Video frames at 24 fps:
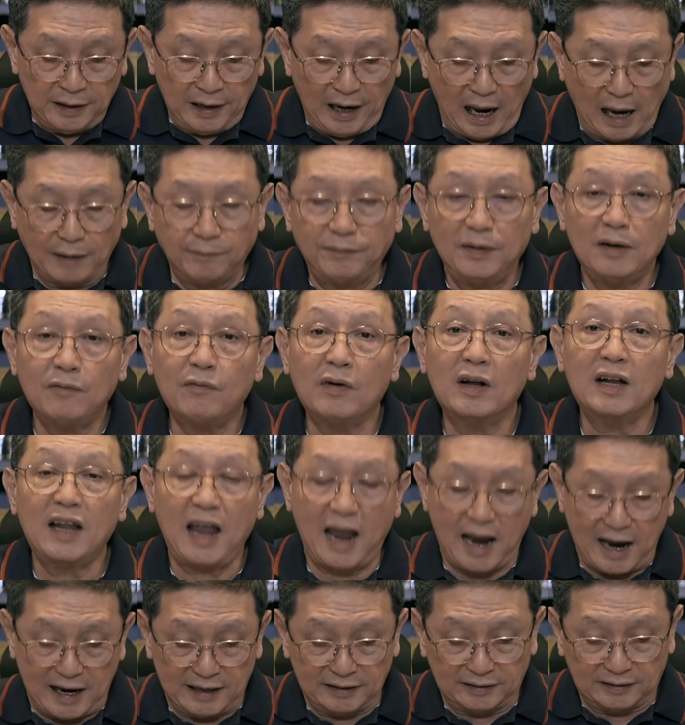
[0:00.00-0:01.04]
everyone
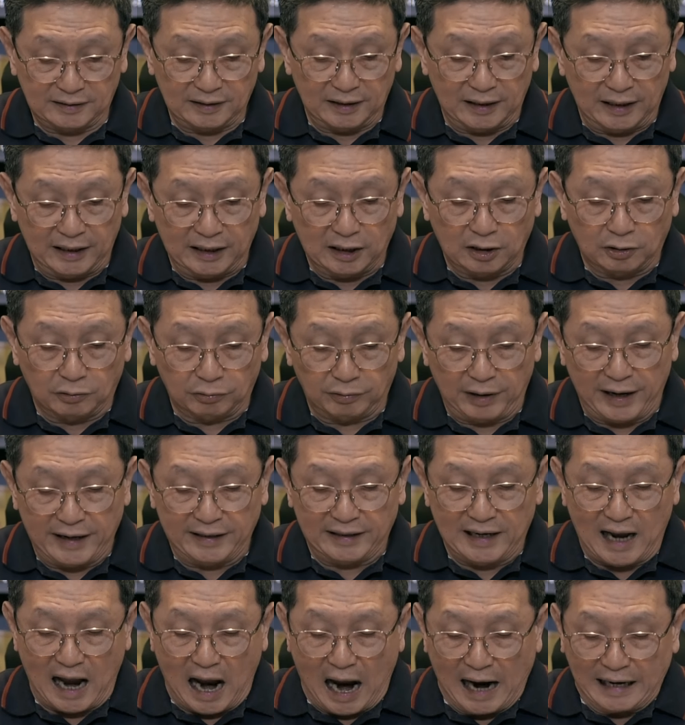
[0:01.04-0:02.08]
has a
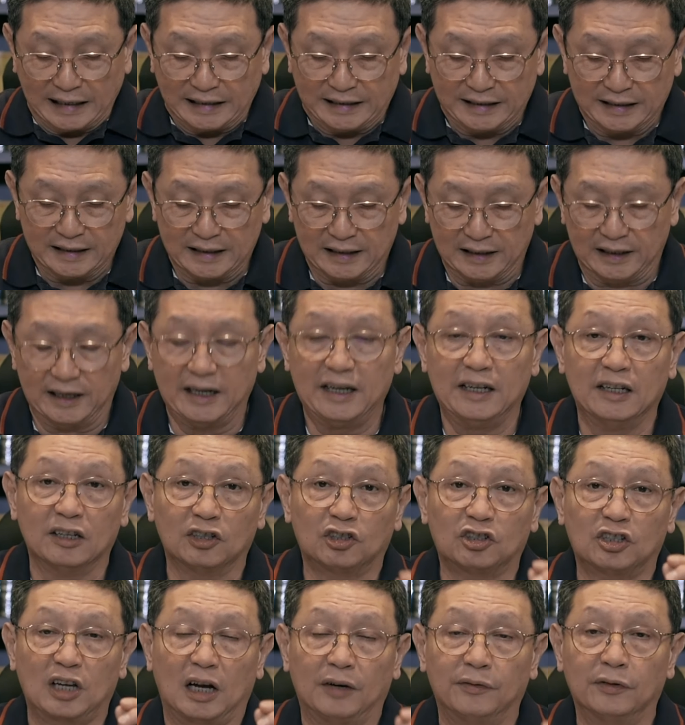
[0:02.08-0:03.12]
great idea in the
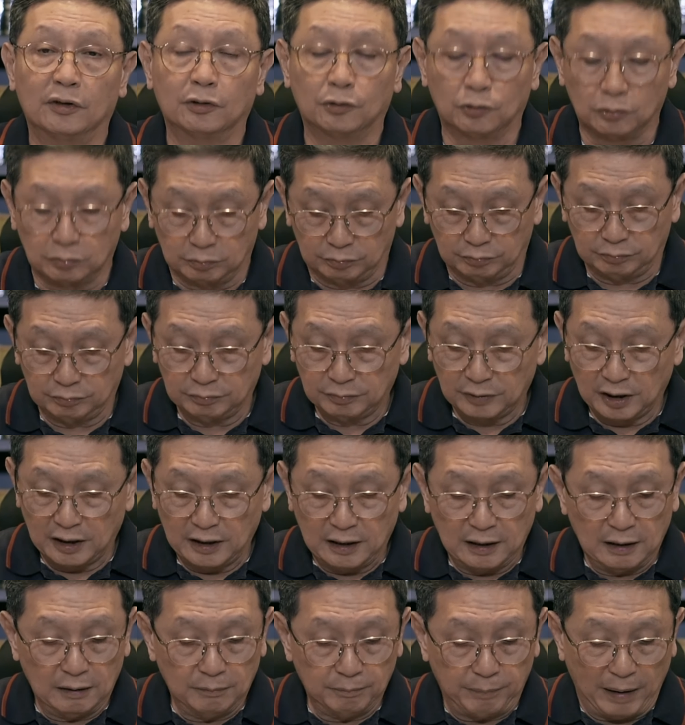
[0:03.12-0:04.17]
shower room,
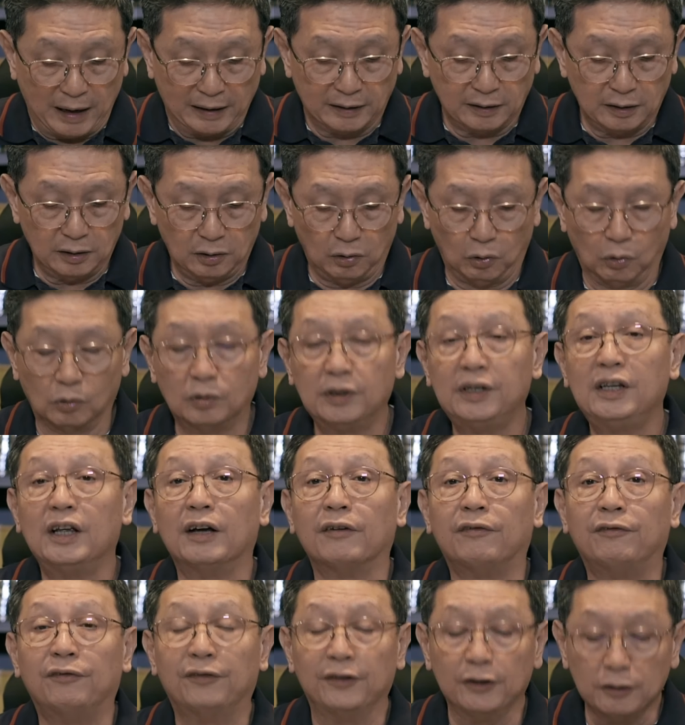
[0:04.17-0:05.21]
but only a
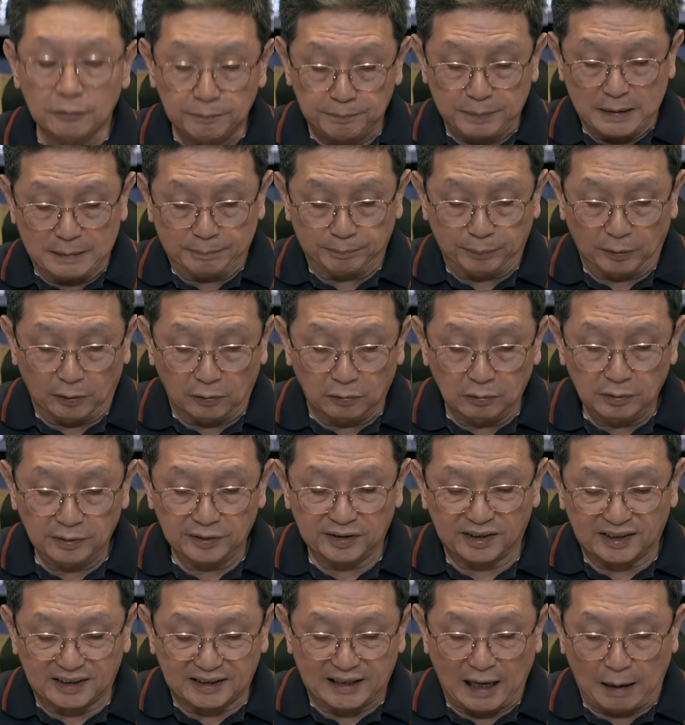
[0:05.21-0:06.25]
few people
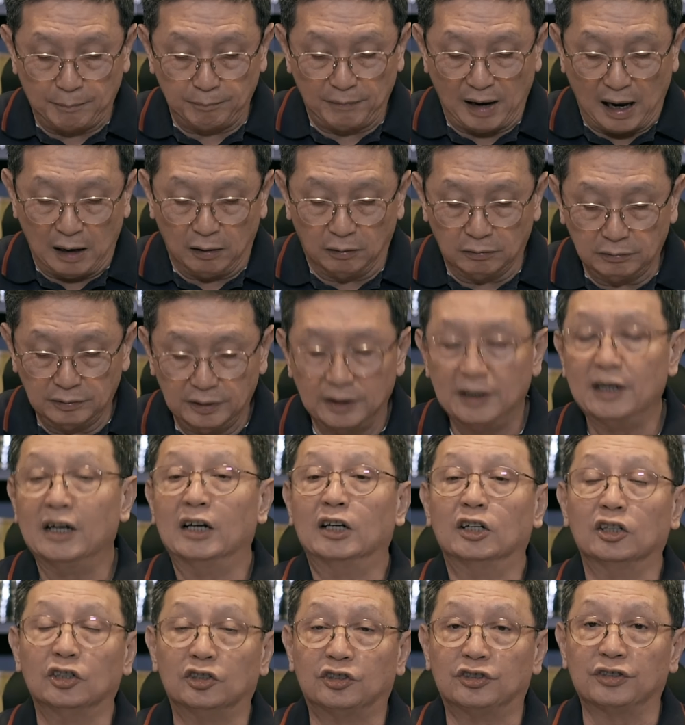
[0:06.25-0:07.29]
step out,
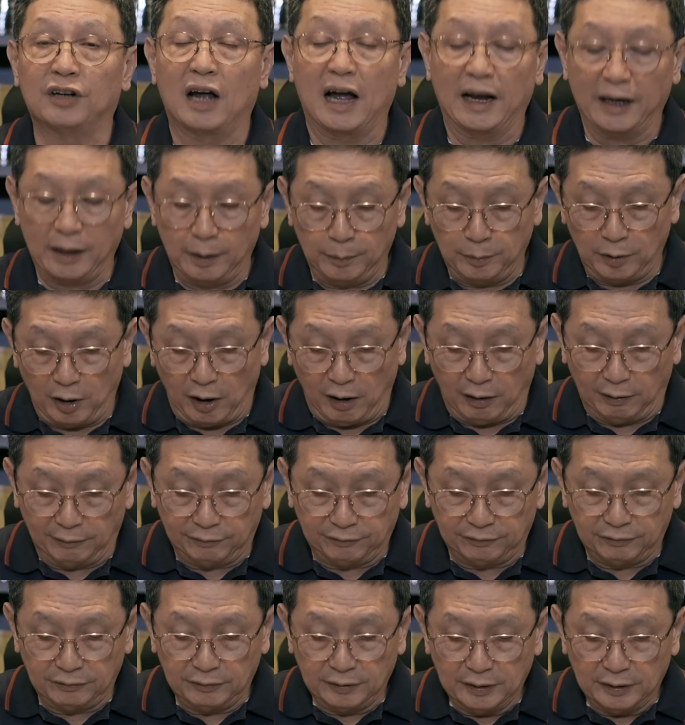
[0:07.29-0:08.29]
dry it off,